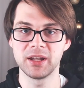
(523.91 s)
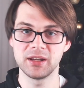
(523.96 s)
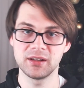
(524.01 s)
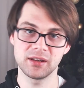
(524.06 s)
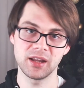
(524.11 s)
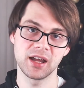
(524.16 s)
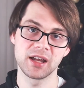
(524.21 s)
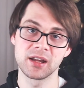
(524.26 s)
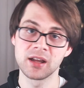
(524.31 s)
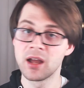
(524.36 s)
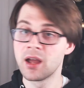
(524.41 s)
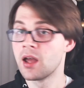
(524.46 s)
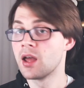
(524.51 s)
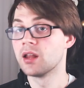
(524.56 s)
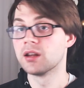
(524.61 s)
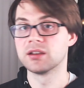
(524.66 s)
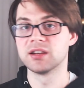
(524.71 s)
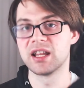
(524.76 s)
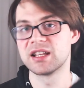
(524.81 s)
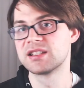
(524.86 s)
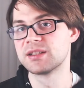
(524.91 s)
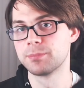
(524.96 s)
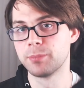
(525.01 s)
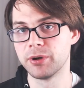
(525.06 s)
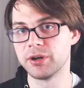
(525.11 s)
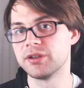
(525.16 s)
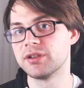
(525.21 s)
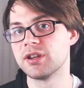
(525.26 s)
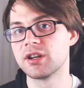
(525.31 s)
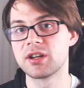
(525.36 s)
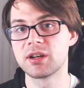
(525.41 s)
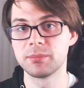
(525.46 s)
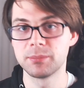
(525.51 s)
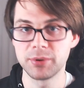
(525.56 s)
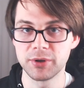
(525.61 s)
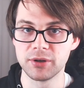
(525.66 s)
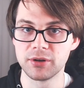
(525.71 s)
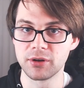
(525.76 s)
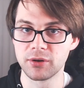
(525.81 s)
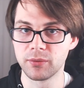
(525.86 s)
Like, let's put the
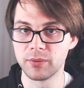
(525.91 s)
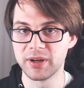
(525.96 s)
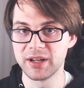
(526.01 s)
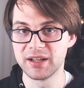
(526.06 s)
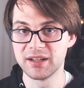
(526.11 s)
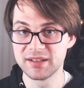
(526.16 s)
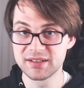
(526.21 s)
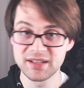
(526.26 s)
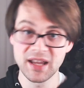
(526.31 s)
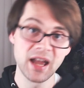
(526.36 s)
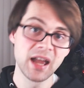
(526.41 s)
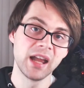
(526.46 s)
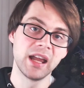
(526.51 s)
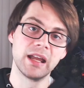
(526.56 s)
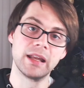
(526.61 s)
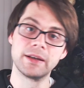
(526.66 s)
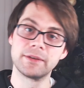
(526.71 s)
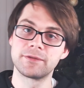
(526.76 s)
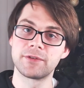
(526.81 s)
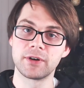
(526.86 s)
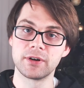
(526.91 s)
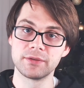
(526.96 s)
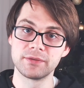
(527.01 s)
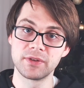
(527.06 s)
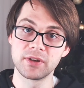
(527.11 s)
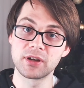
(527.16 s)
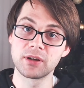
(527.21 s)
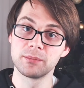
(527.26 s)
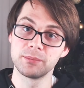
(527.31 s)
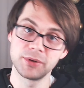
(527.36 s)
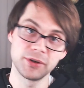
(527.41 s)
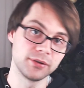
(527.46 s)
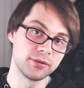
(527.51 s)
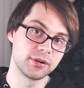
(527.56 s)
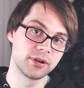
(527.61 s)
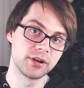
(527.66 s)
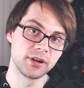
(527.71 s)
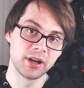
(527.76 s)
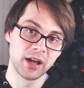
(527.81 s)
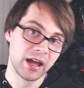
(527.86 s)
computer whiz in front of the
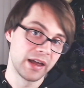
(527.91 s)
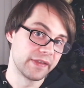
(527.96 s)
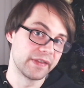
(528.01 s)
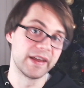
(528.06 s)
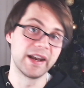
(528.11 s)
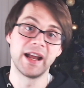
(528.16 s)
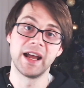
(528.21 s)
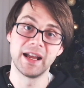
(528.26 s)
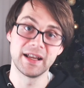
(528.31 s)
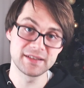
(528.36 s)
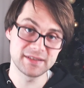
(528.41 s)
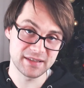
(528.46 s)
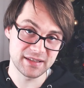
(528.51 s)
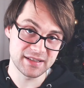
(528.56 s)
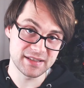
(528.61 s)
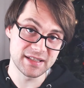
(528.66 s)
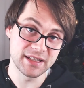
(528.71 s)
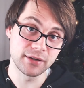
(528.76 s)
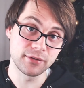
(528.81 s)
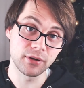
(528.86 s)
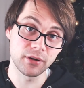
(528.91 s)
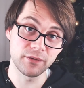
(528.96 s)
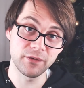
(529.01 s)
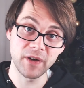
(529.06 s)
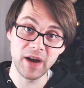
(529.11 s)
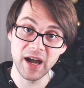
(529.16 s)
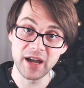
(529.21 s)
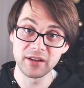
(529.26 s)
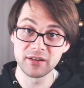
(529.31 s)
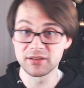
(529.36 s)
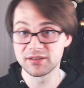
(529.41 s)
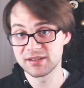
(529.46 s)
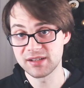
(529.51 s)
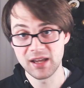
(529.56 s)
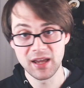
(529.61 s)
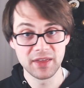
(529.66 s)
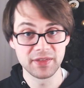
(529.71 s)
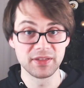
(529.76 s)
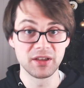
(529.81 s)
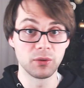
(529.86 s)
computer that has the secret files
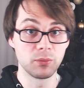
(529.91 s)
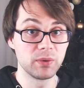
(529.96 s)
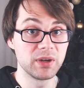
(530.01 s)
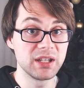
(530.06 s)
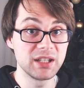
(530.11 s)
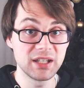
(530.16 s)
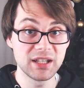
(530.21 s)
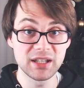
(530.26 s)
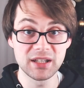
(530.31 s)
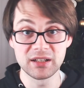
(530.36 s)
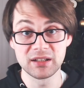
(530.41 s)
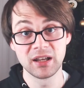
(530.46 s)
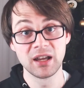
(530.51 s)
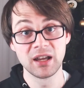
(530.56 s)
that we need.